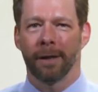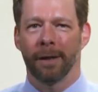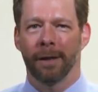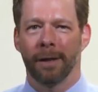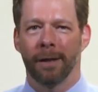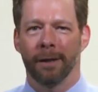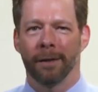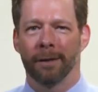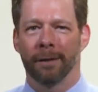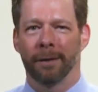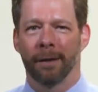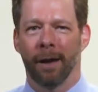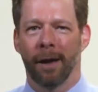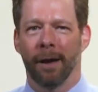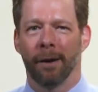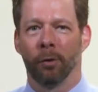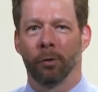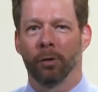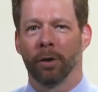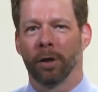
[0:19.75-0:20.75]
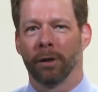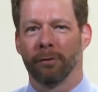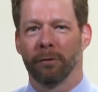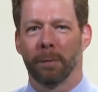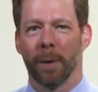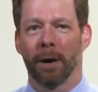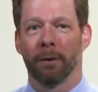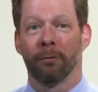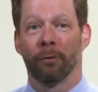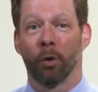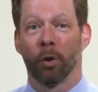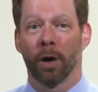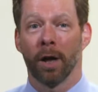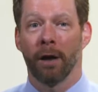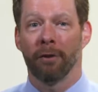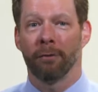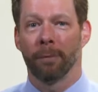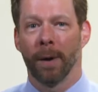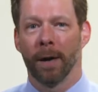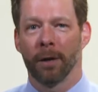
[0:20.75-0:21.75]
and I only live about four and a
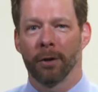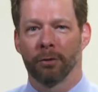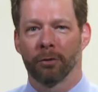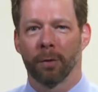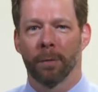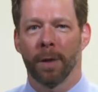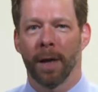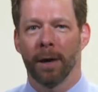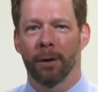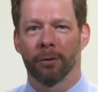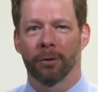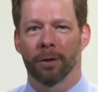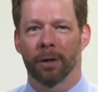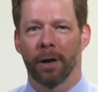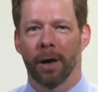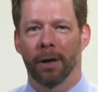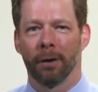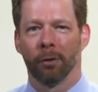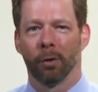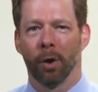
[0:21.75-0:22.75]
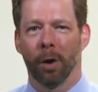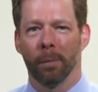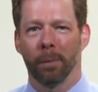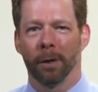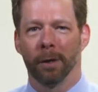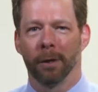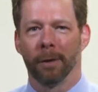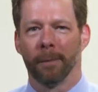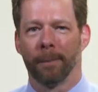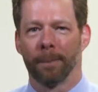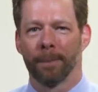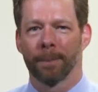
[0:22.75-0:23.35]
half miles from the house that I grew up in.